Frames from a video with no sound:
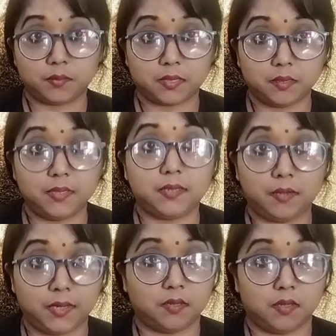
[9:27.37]

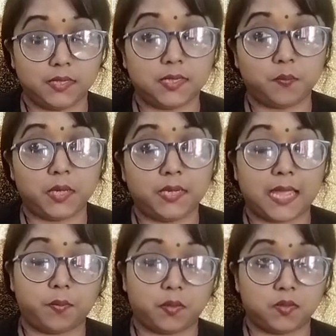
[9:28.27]
increase, or discipline
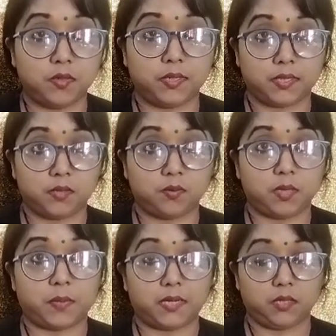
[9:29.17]
life also increase to
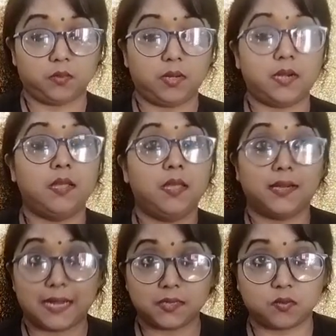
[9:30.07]
the particular
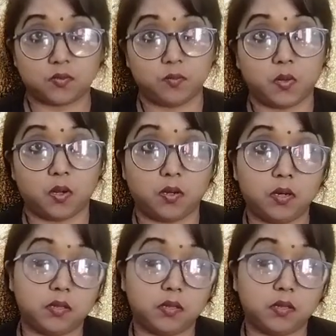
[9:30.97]
classroom or